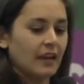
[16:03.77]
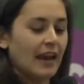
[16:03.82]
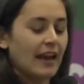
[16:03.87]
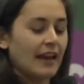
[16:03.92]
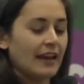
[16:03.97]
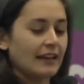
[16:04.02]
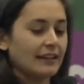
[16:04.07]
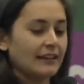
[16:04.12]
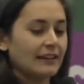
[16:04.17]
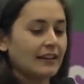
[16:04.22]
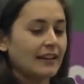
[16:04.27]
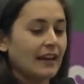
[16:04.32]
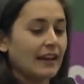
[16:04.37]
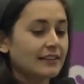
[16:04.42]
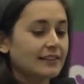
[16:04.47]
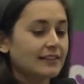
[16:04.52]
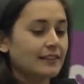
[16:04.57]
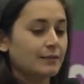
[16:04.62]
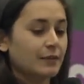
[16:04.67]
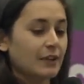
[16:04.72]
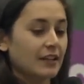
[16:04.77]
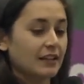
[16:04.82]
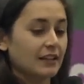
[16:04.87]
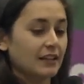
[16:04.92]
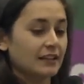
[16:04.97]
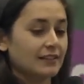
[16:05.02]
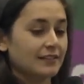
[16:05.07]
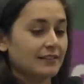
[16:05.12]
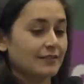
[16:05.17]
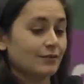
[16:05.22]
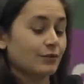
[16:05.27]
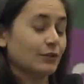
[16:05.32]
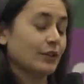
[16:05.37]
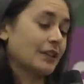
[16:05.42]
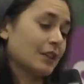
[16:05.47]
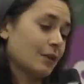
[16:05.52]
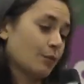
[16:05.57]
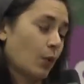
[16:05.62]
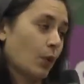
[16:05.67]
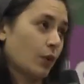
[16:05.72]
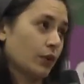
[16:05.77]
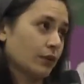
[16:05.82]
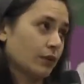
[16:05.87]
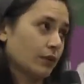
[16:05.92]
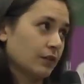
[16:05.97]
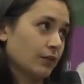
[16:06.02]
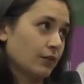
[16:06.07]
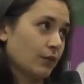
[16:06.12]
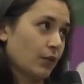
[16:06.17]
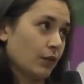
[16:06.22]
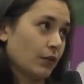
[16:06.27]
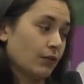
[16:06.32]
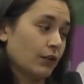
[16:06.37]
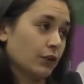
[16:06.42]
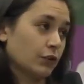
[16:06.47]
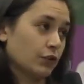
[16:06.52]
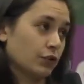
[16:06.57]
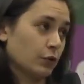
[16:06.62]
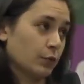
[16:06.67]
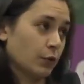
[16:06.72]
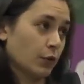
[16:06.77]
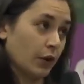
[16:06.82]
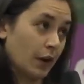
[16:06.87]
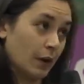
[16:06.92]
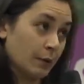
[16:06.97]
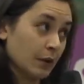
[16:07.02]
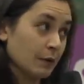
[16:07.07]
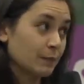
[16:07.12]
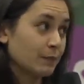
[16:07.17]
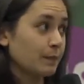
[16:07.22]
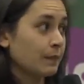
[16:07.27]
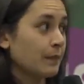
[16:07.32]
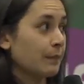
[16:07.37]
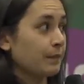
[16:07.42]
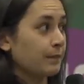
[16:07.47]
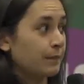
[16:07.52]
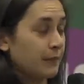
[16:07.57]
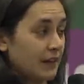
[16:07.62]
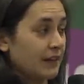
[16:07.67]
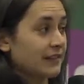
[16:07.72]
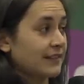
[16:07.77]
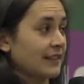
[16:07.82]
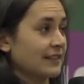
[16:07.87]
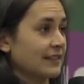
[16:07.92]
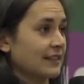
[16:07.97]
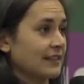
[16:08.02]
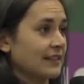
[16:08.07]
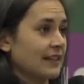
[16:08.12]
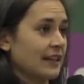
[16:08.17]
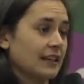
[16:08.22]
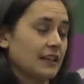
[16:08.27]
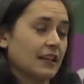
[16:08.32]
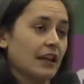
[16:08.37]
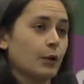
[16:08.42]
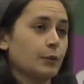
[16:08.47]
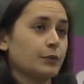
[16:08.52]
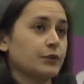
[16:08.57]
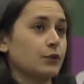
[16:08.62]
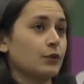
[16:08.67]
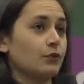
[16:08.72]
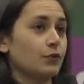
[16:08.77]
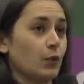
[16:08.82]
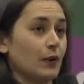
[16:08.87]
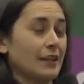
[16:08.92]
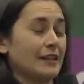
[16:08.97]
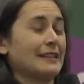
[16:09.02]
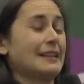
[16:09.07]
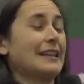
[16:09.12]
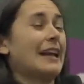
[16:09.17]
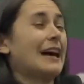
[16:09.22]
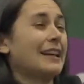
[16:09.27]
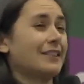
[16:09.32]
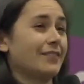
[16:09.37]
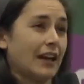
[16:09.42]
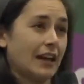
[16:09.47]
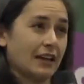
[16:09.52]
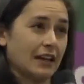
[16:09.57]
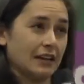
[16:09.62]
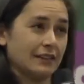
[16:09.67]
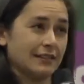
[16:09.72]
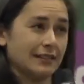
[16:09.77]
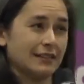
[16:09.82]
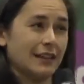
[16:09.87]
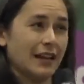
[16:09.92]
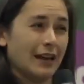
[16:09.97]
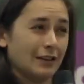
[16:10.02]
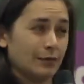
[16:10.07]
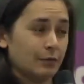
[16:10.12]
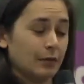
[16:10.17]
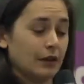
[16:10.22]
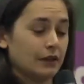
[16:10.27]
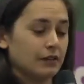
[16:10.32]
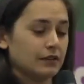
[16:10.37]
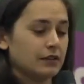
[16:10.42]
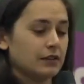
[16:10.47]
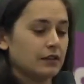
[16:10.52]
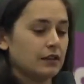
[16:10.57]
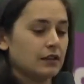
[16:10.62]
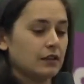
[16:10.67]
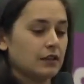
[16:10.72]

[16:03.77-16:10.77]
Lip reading: And that's something that's really important for functional programming because, as I said, it helps you avoid a lot of headaches, a lot of bugs.